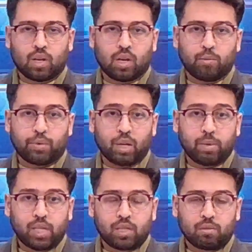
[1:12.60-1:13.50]
Prime
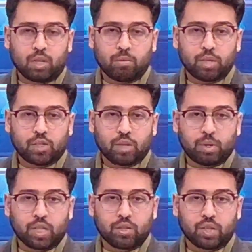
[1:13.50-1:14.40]
Minister Mohammad
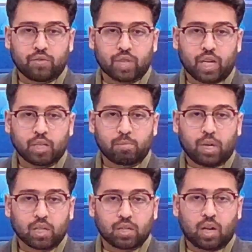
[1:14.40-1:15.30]
Shehbaz Sharif says
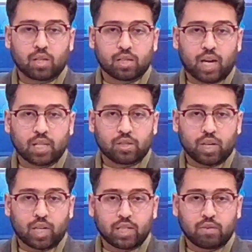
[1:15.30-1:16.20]
Pakistan stands
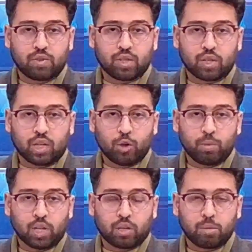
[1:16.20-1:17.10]
united with the
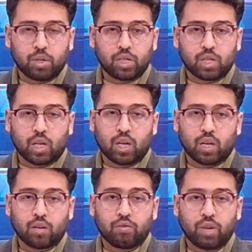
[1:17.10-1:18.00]
global community
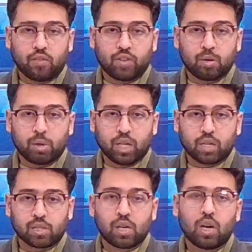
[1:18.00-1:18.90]
in reaffirming
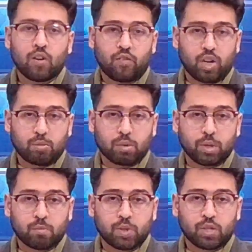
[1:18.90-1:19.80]
its firm
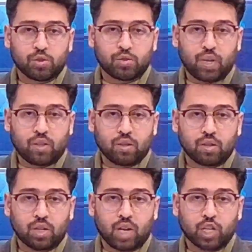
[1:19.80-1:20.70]
commitment to strengthen
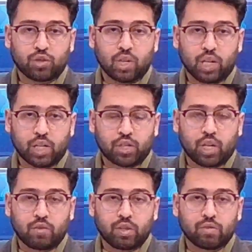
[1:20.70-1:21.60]
the national
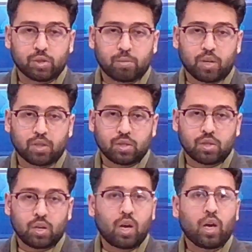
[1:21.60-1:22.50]
HIV response.
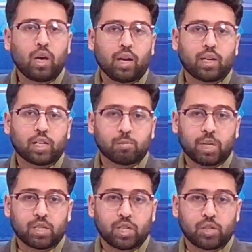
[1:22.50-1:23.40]
In his
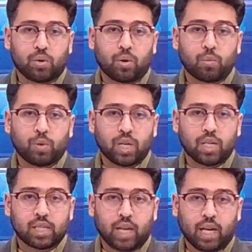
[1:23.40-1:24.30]
message on
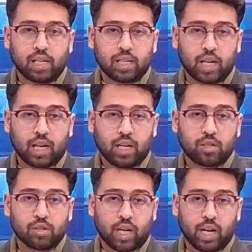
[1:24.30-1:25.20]
World's AIDS Day
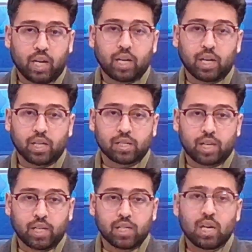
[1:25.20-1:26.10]
today, he
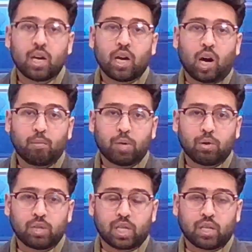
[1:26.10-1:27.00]
said,
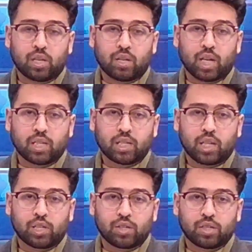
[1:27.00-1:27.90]
upholding the United
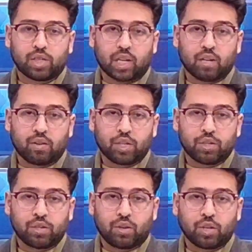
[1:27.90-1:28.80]
Nations
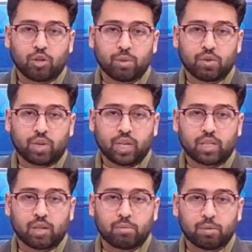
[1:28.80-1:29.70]
Declaration on Human Rights
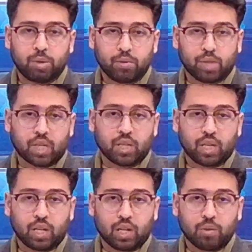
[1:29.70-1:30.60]
and promoting the
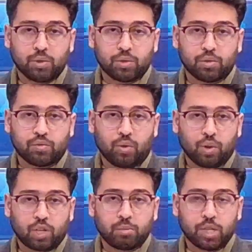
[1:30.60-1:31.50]
inclusion of
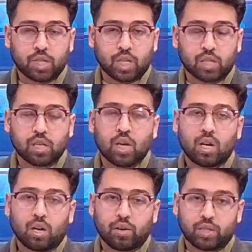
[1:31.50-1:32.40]
all communities
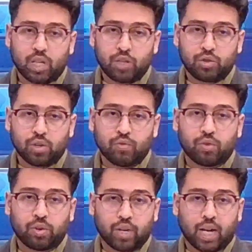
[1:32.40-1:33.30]
are essential
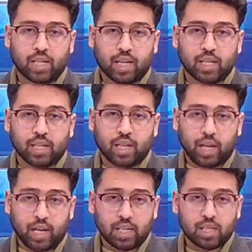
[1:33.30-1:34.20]
for eradicating
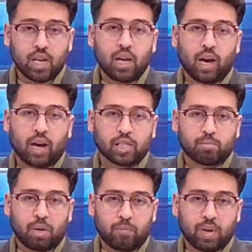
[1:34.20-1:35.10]
AIDS as a
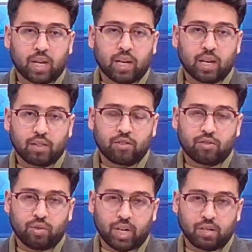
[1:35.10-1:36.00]
public health
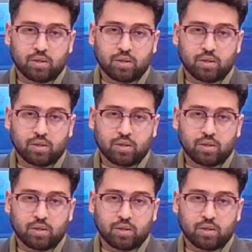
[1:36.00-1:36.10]
threat.